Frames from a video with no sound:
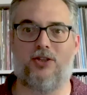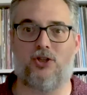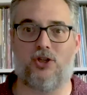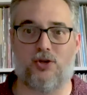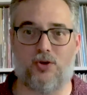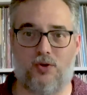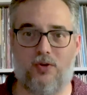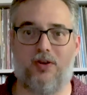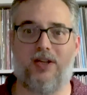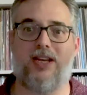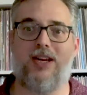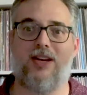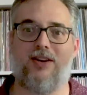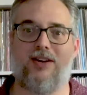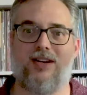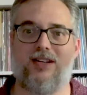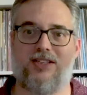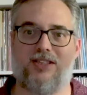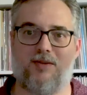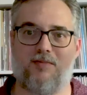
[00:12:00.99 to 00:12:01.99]
truly
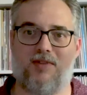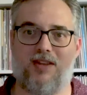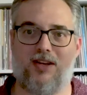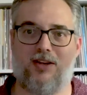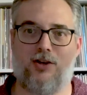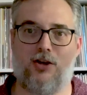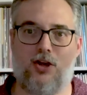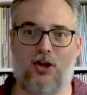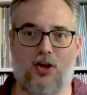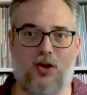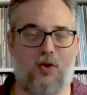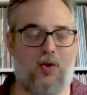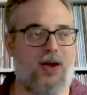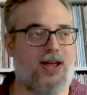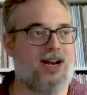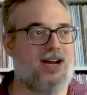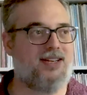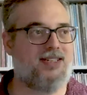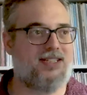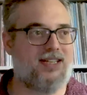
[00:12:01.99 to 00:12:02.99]
hearing something new, and
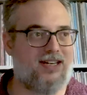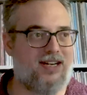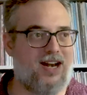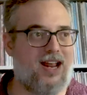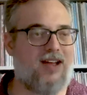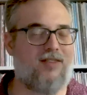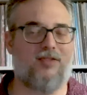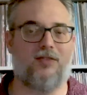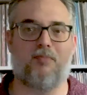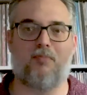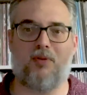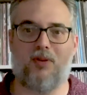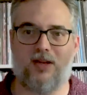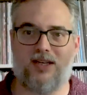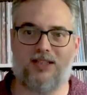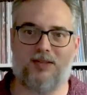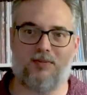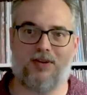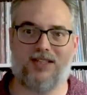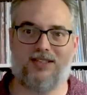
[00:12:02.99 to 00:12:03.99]
I didn't have to
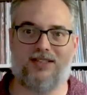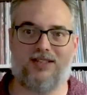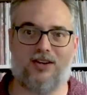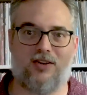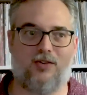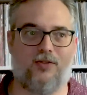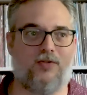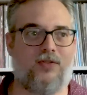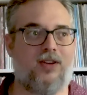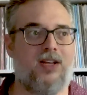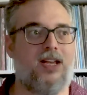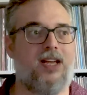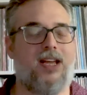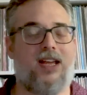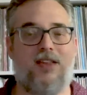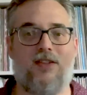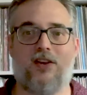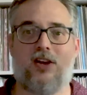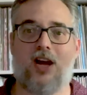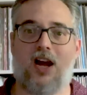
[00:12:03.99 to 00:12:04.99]
place myself
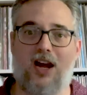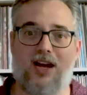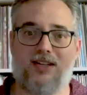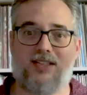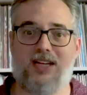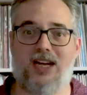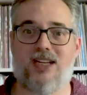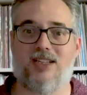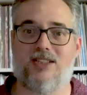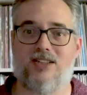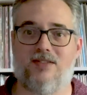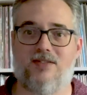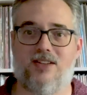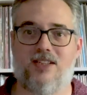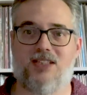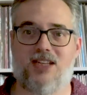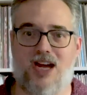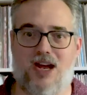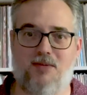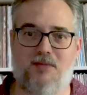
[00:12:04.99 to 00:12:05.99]
in the context of the
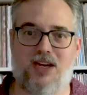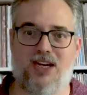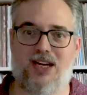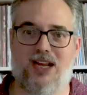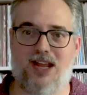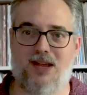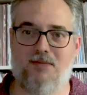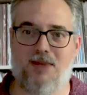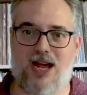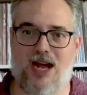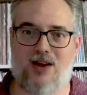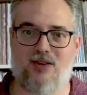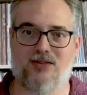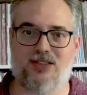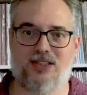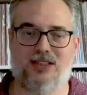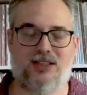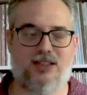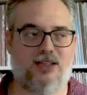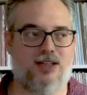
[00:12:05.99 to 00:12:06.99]
time that it came out.
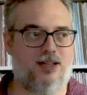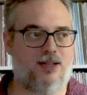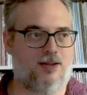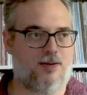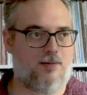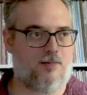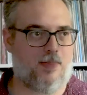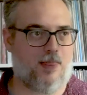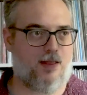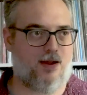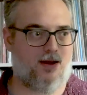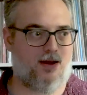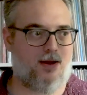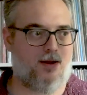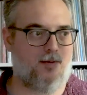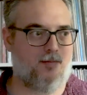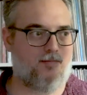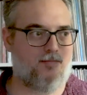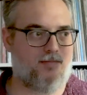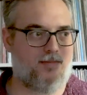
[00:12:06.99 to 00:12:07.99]

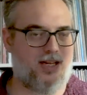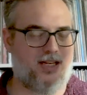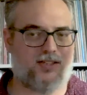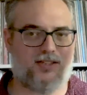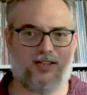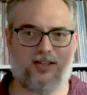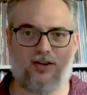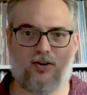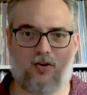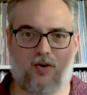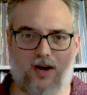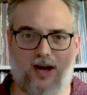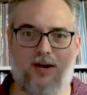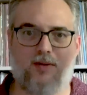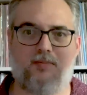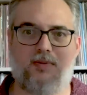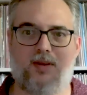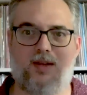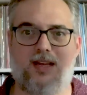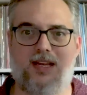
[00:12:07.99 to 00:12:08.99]
It's
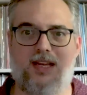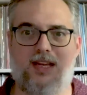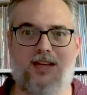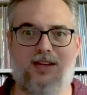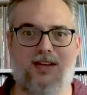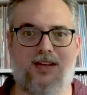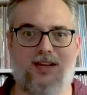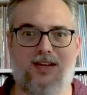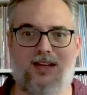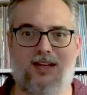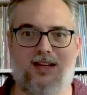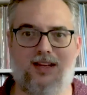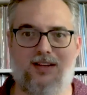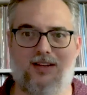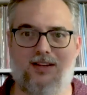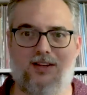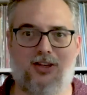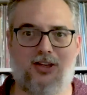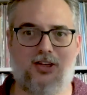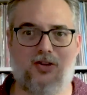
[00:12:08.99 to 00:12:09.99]
incredibly
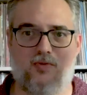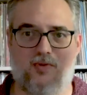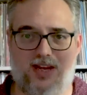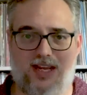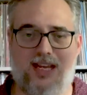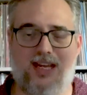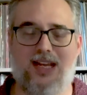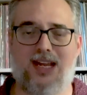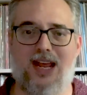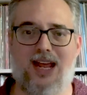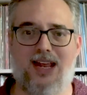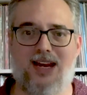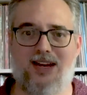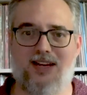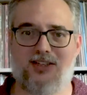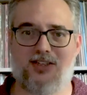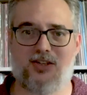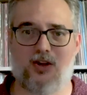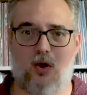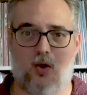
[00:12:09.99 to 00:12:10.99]
unique and
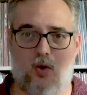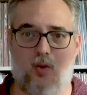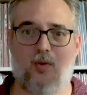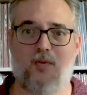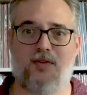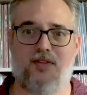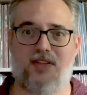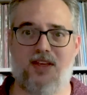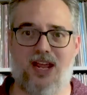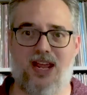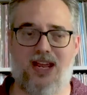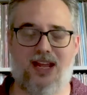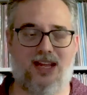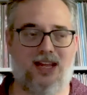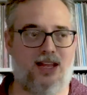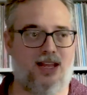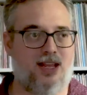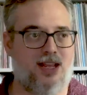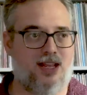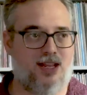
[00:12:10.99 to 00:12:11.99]
its own
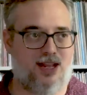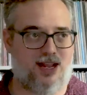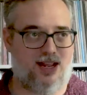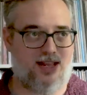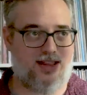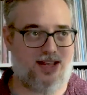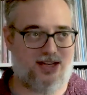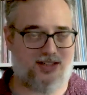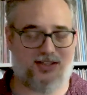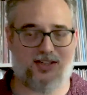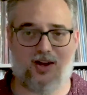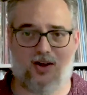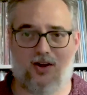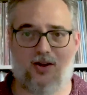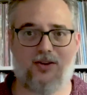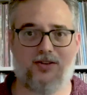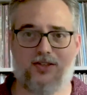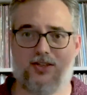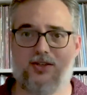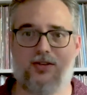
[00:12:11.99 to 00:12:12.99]
thing, and that's
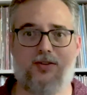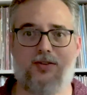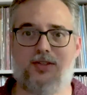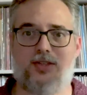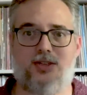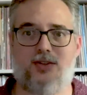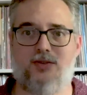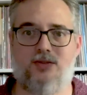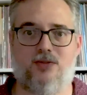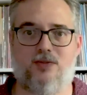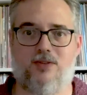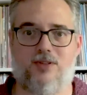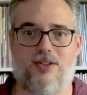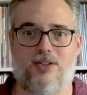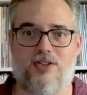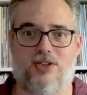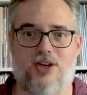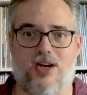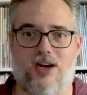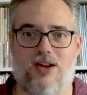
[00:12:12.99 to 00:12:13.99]
all due to
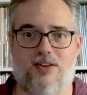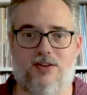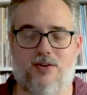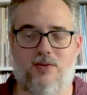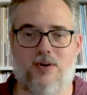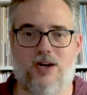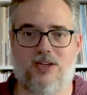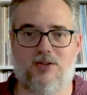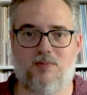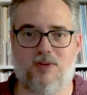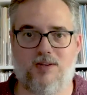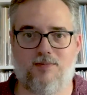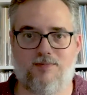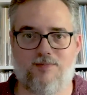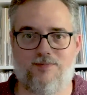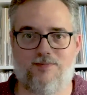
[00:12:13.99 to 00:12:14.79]
Jonathan Richman.